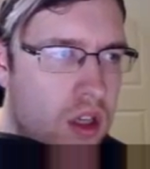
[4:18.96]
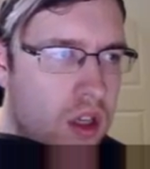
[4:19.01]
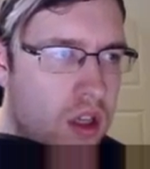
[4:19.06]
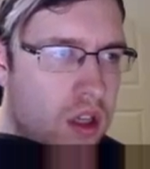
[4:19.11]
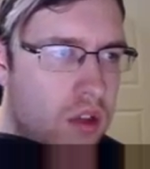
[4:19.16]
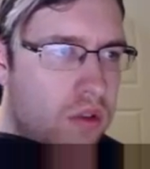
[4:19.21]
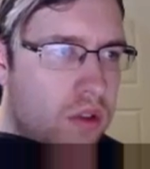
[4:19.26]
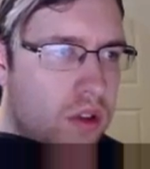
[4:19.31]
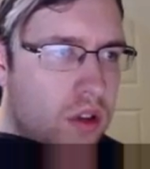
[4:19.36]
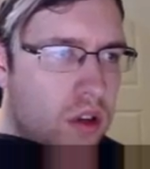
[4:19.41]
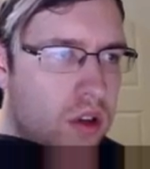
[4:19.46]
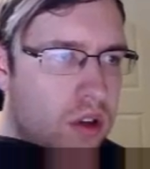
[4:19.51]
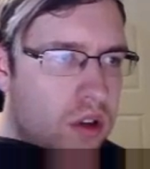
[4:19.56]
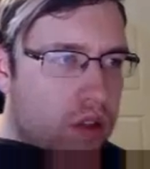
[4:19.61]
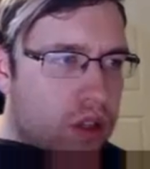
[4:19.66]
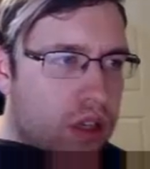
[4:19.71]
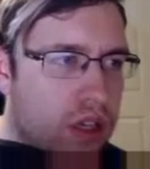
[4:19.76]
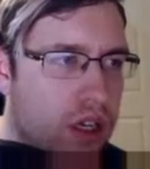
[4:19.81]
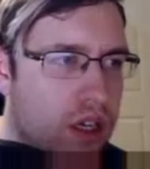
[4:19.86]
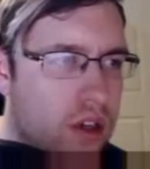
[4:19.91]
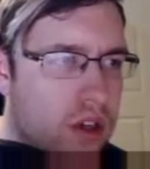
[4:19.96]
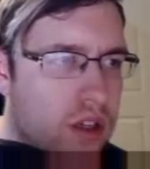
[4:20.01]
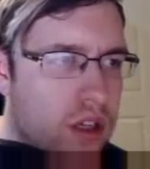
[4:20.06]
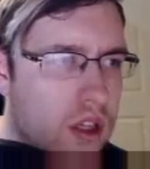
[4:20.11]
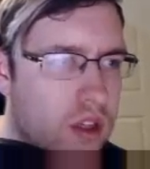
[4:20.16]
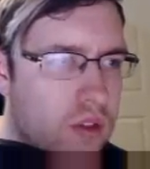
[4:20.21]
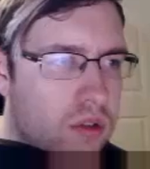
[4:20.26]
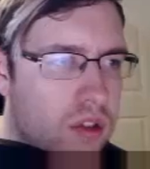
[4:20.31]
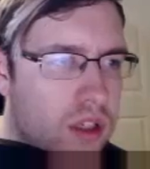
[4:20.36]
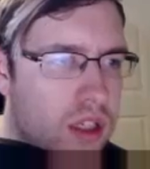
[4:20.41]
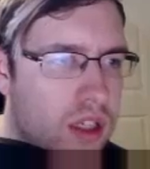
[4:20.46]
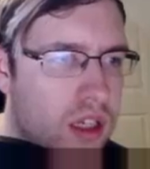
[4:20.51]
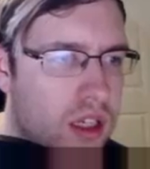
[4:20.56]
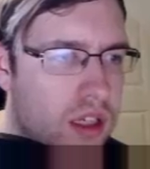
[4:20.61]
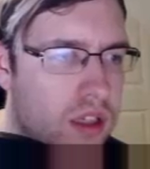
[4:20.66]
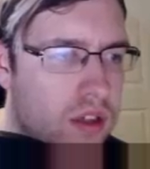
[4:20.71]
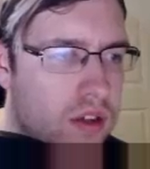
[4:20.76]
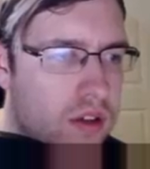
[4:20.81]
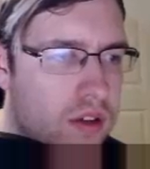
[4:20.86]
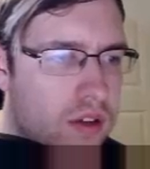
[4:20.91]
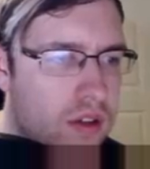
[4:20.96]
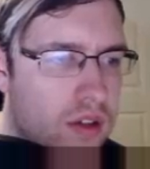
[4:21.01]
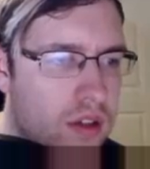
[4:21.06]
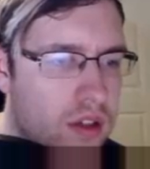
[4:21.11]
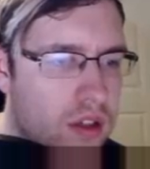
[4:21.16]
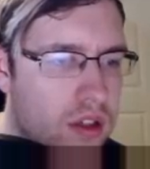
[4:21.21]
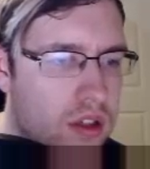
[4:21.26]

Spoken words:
If we go look at our yellow negates.